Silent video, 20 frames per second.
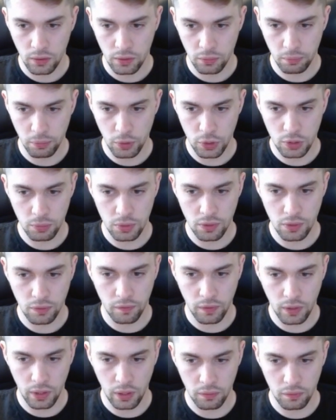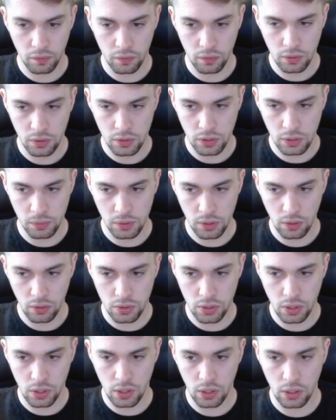bishop g5 seems
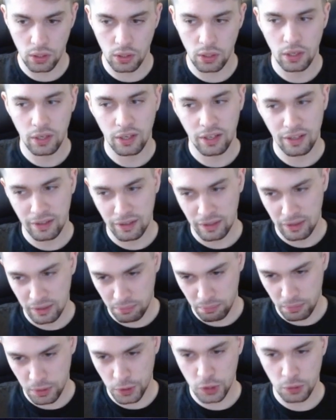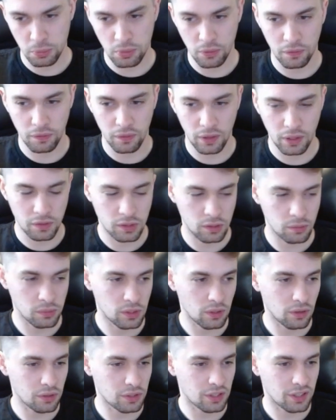logical, bishop f5
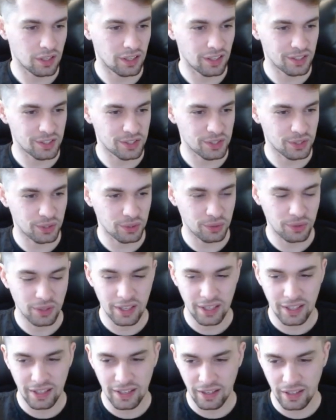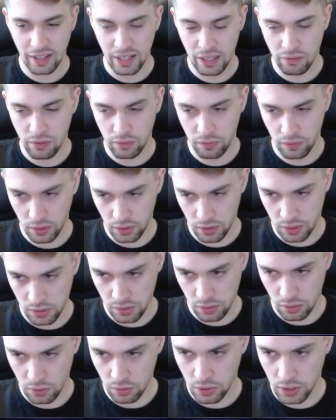seems logical, so everything
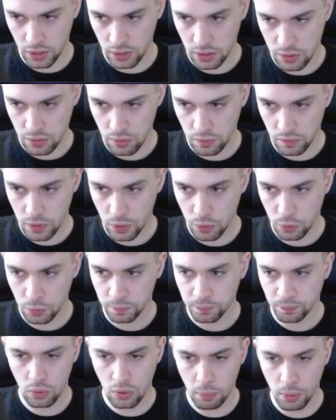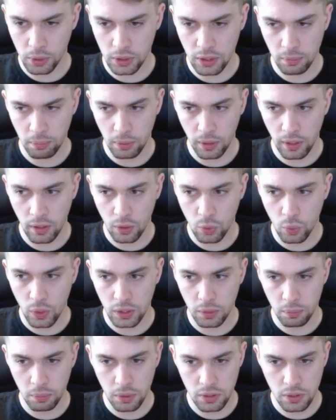is alright as of now. Opponent playing
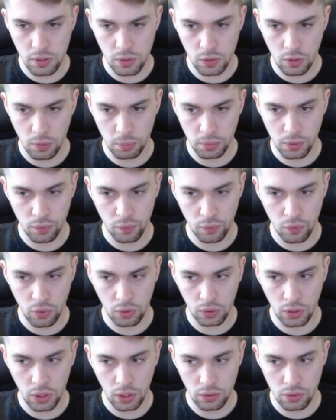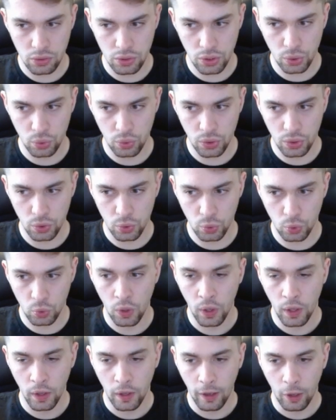white pieces opted for knight g2
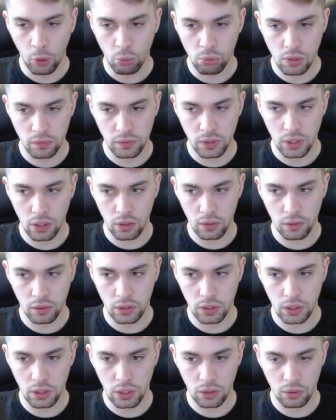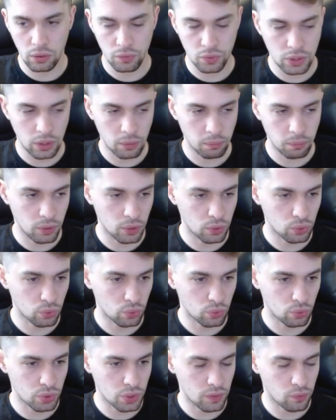e2 with the idea of jumping
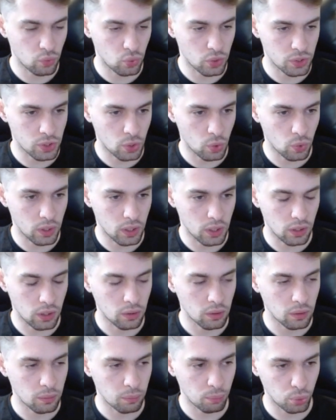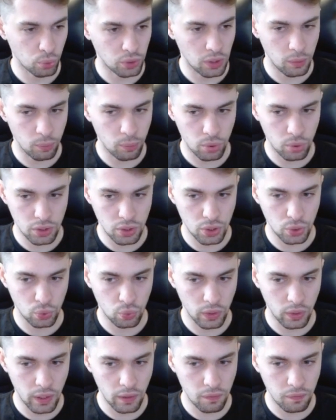to g3 square, putting pressure
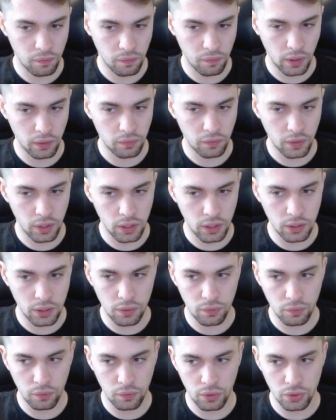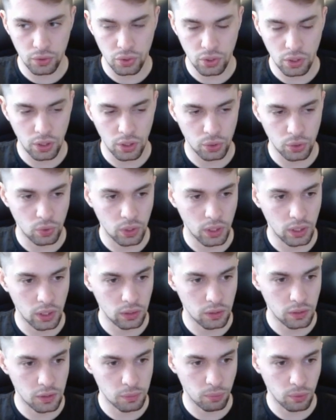to f5 and e4, trying to
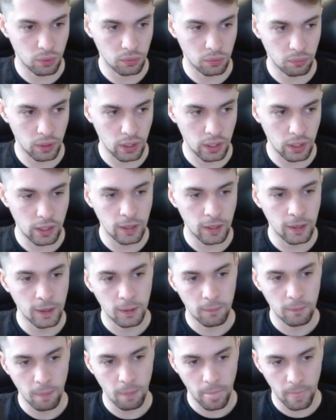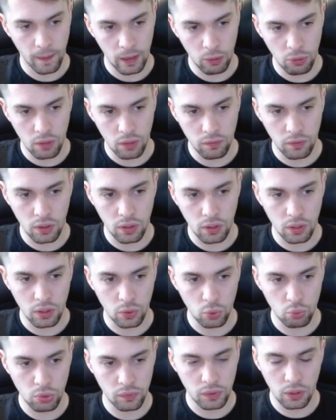get this pawn back. However,
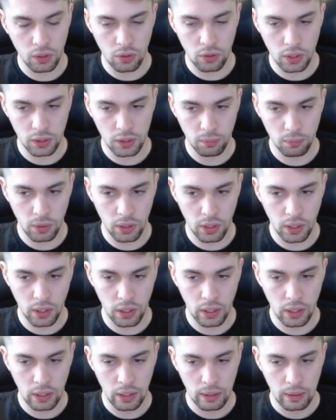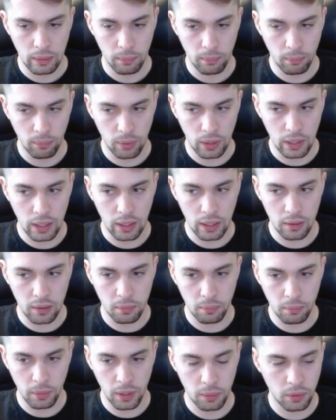with the correct play,
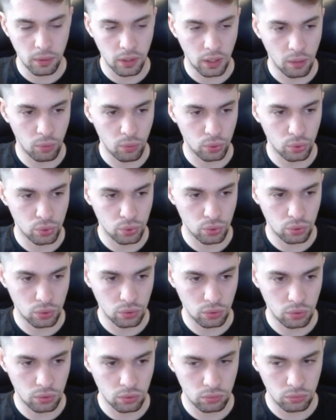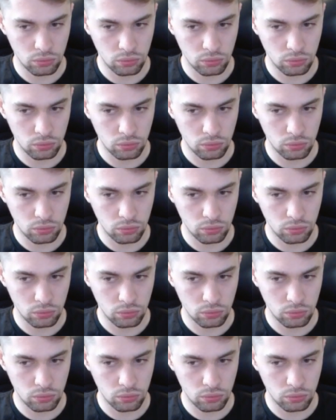black may be able to